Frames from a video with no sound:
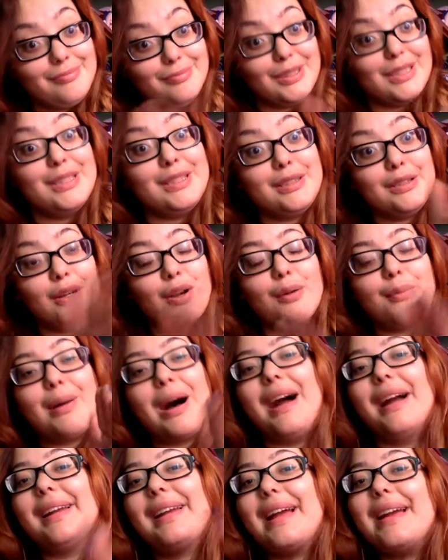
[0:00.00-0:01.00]
in your
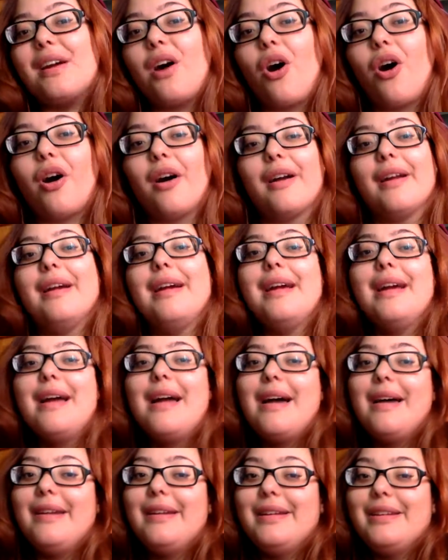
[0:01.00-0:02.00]
mind they are,
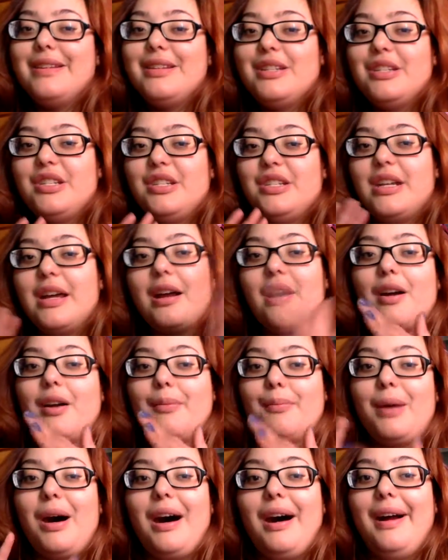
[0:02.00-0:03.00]
and in their
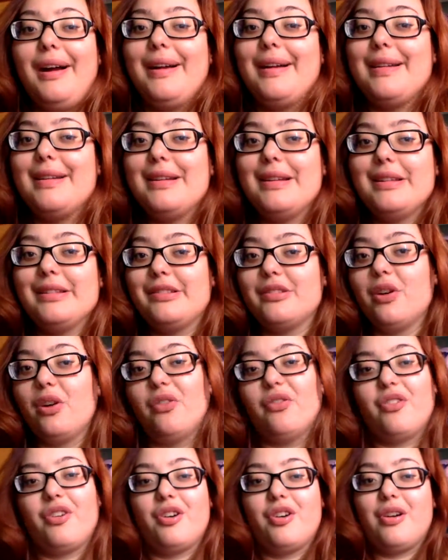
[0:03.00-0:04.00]
mind it's
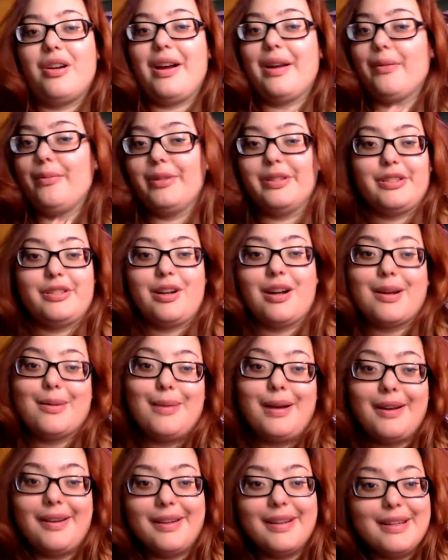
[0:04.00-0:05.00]
over, I don't want to talk
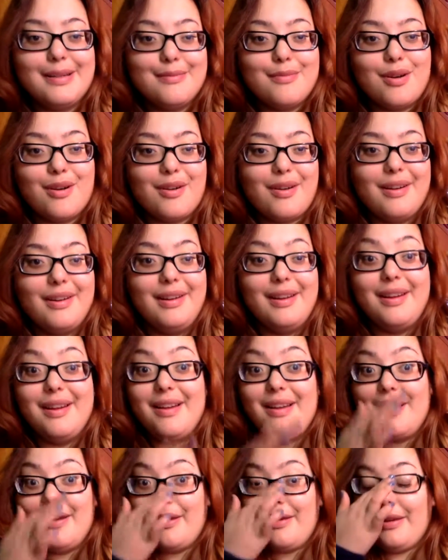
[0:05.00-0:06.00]
about it anymore.
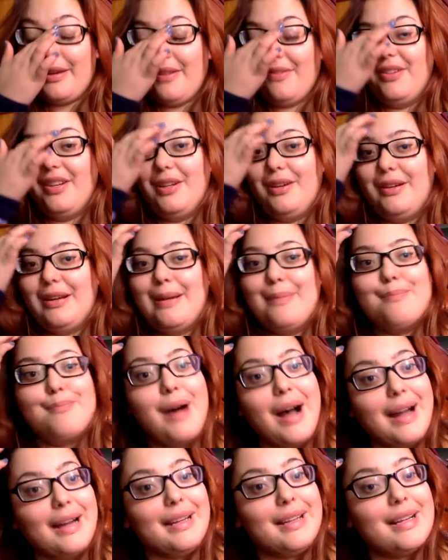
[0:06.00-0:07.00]
Even though they
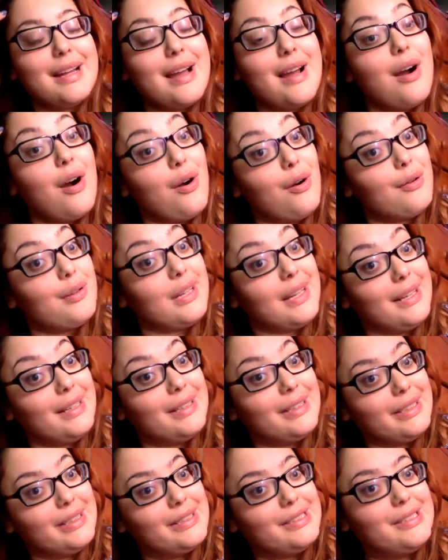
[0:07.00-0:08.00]
might hold that
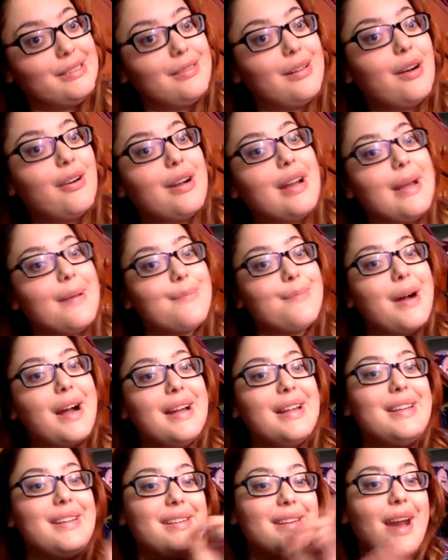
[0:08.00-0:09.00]
against you, or they
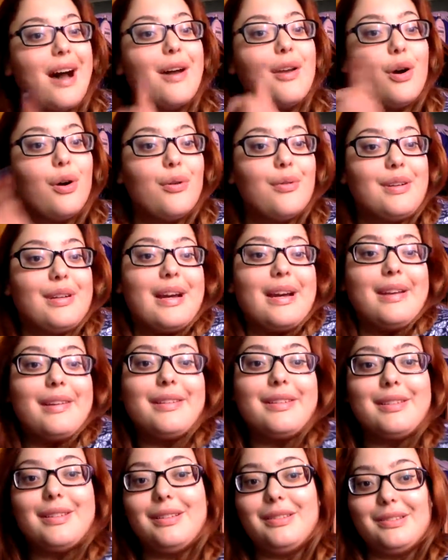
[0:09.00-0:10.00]
might not hold that
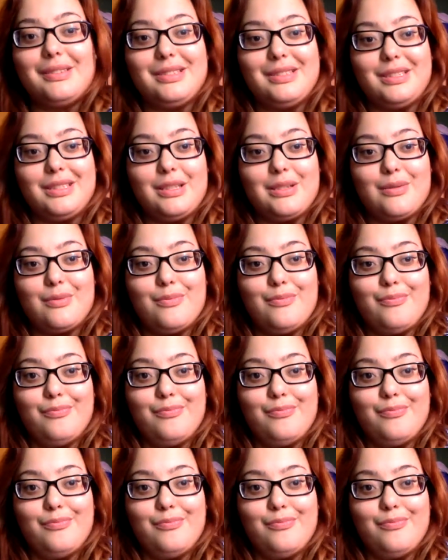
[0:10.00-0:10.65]
against you.